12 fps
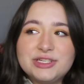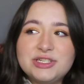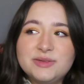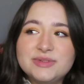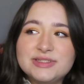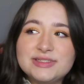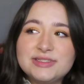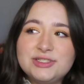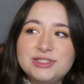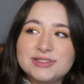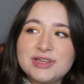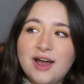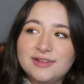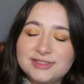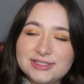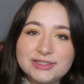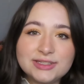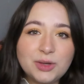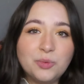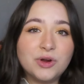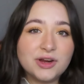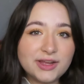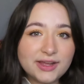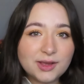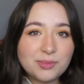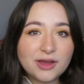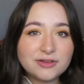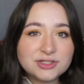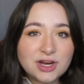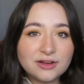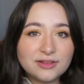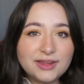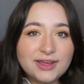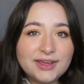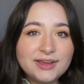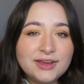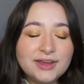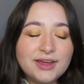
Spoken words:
she was just constantly worrying about Charlie,